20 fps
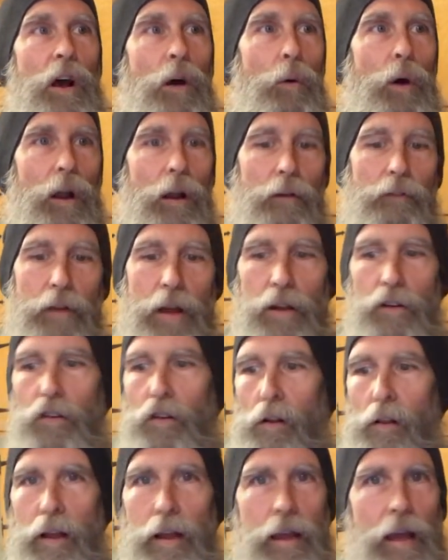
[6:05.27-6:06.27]
Well,
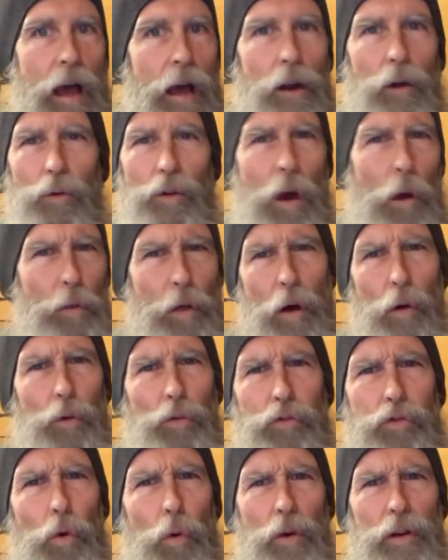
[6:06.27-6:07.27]
eventually, I don't know the whole
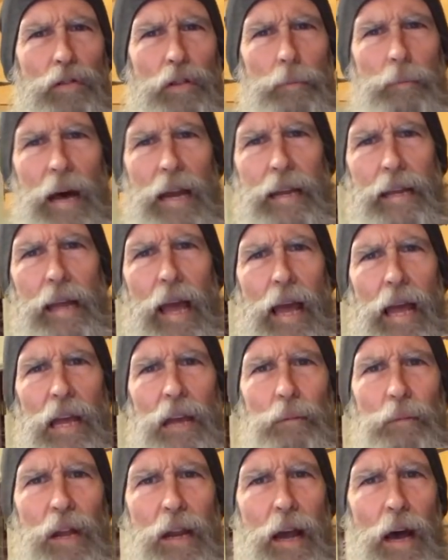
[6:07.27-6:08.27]
story, somebody
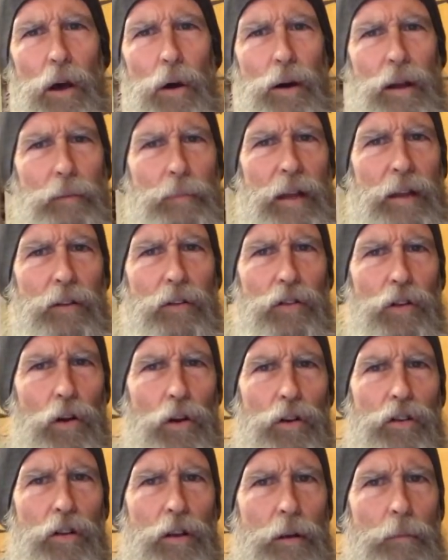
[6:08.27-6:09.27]
came, you know, had been
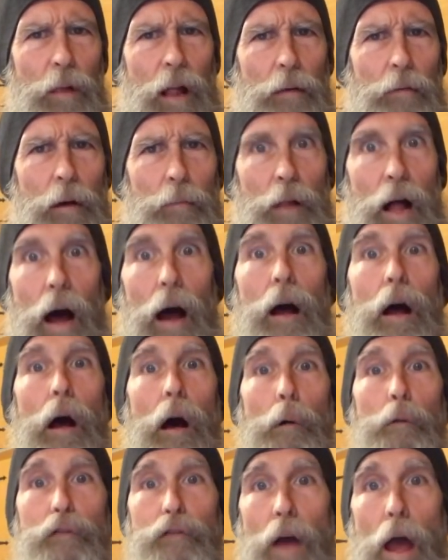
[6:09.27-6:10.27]
searching, blah, blah, blah,
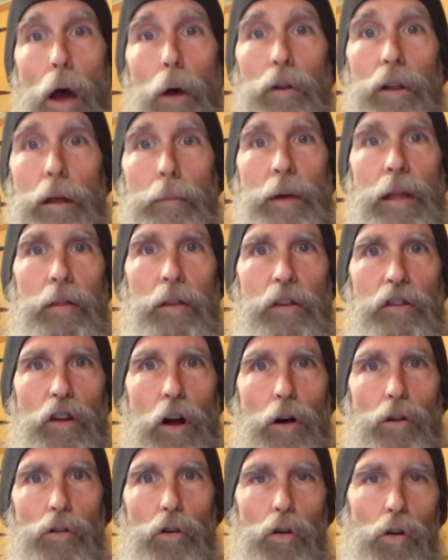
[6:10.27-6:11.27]
found him in the
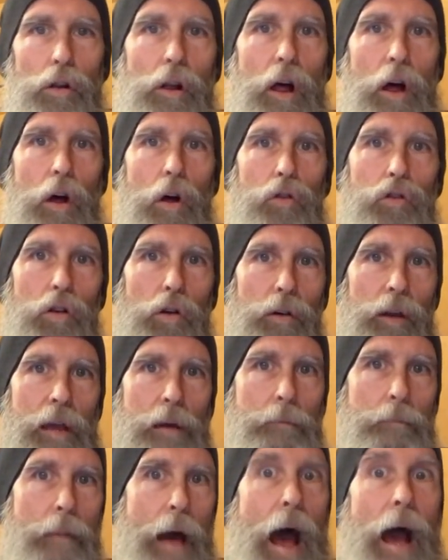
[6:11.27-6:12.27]
jungle, took
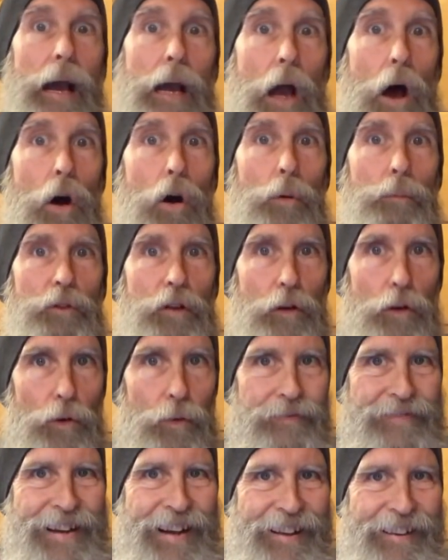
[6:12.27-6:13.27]
him back home
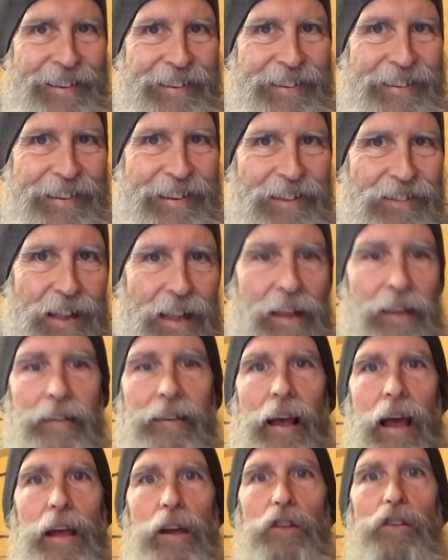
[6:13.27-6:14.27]
to
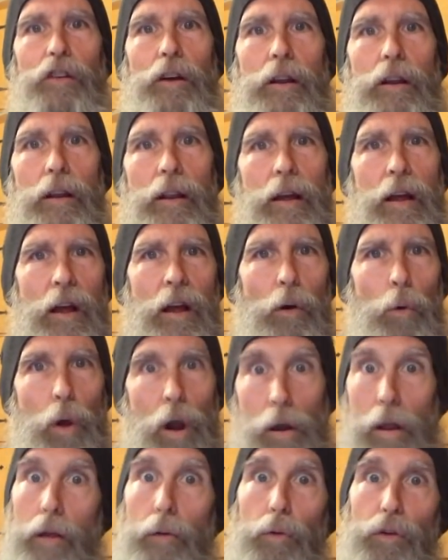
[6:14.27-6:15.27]
civilization,
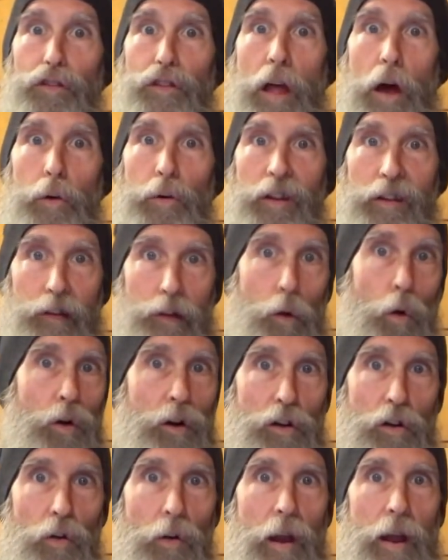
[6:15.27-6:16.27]
where he was known as
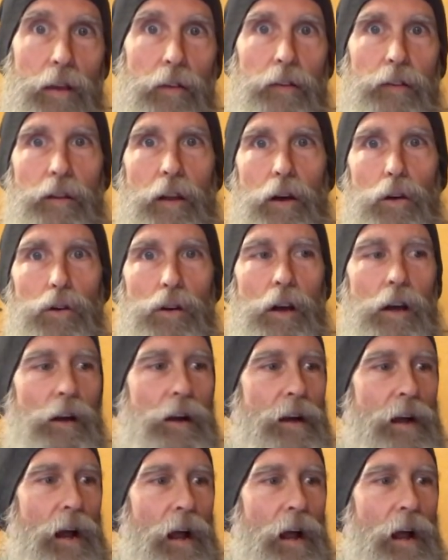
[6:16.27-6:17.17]
Lord Greystoke.